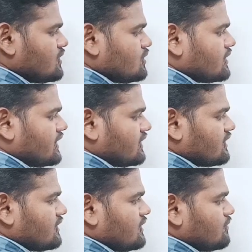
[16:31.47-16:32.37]
2t
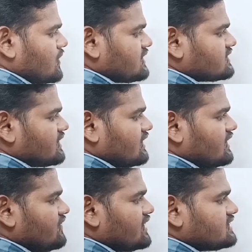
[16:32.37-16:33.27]
plus
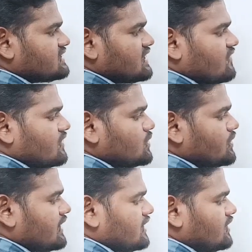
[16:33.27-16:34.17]
differentiation of
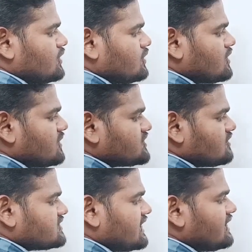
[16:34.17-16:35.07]
2t, 2 comes
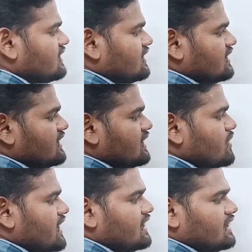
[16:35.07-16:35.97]
outside, d
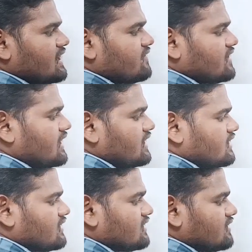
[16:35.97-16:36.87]
by dt of
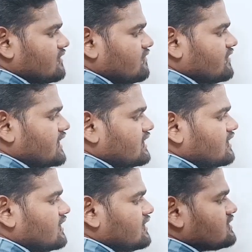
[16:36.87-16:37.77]
t,
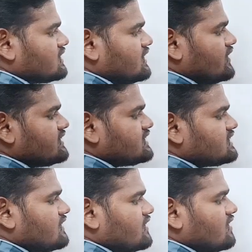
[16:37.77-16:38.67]
1. So
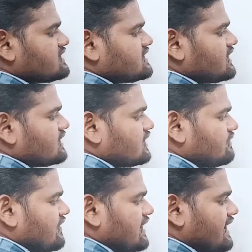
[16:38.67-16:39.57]
differentiation of constant,
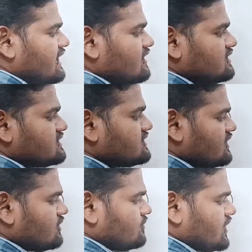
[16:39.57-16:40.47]
we will get
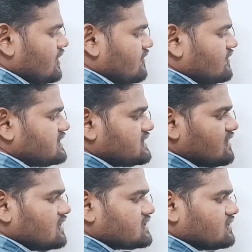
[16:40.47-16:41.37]
0, which is
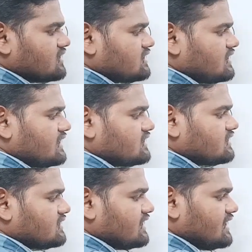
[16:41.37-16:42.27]
equals to t,
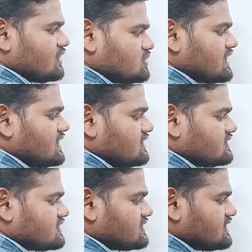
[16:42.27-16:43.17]
3 2s are
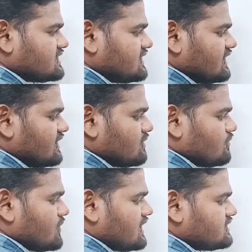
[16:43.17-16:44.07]
60
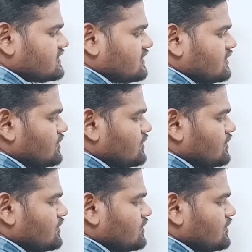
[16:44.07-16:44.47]
plus